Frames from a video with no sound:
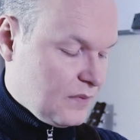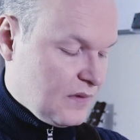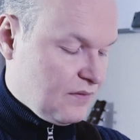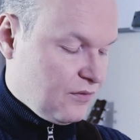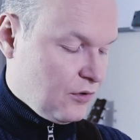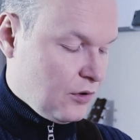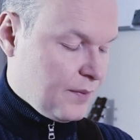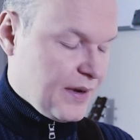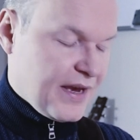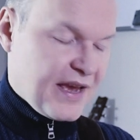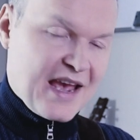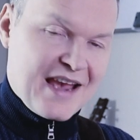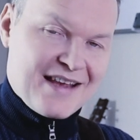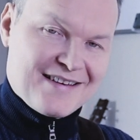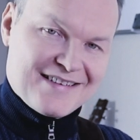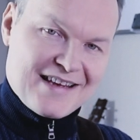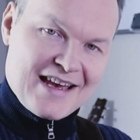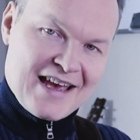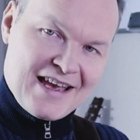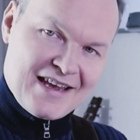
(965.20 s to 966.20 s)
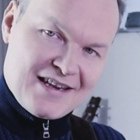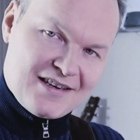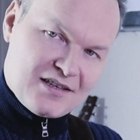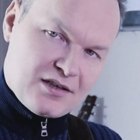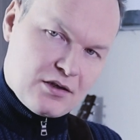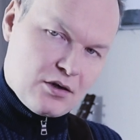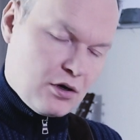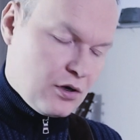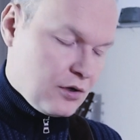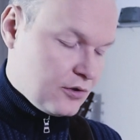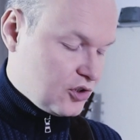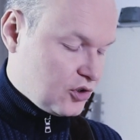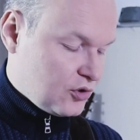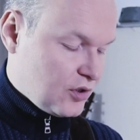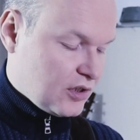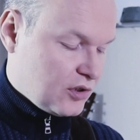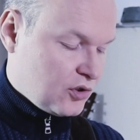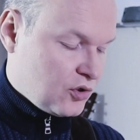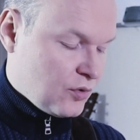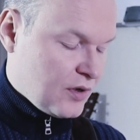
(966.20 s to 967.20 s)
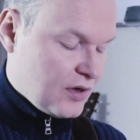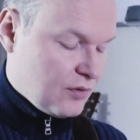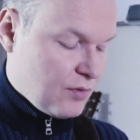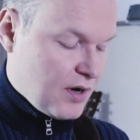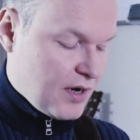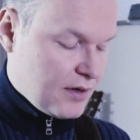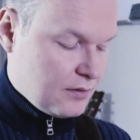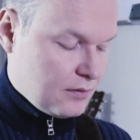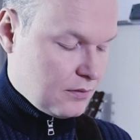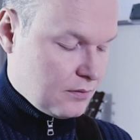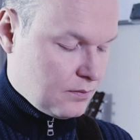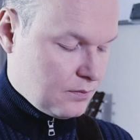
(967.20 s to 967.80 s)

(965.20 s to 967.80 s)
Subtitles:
followed by 8-8 on string 2 and 1,